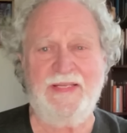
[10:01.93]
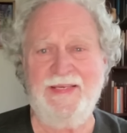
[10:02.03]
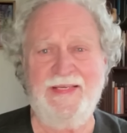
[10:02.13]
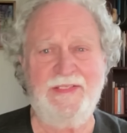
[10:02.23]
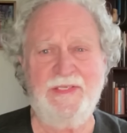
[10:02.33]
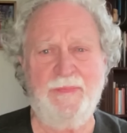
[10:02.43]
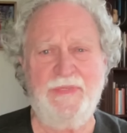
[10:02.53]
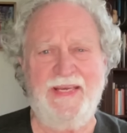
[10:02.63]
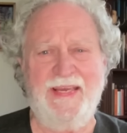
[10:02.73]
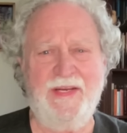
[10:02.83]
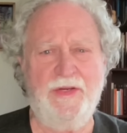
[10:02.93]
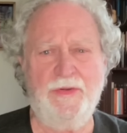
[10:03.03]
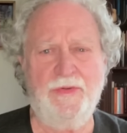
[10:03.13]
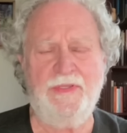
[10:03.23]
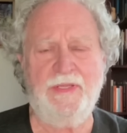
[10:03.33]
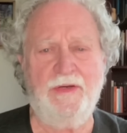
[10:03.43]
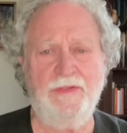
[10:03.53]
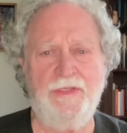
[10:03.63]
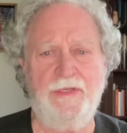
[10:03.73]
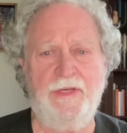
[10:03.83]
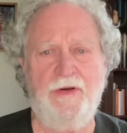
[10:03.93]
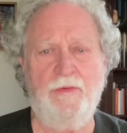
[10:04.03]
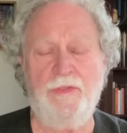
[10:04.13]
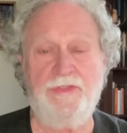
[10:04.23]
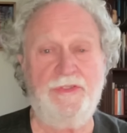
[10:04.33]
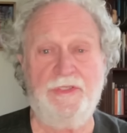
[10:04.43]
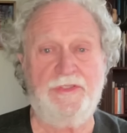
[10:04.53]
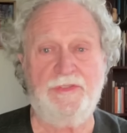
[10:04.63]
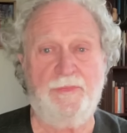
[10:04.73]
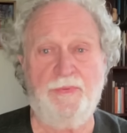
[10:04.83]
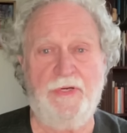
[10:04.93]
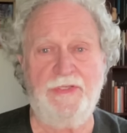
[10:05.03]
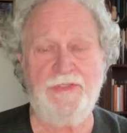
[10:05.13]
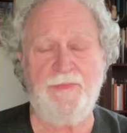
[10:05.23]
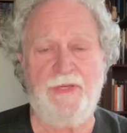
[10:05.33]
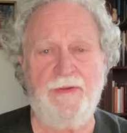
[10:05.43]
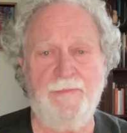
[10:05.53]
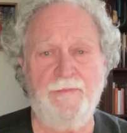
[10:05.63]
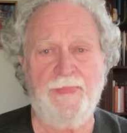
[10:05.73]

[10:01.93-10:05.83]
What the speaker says: I think it's up to 800,000 now, which just surprised me.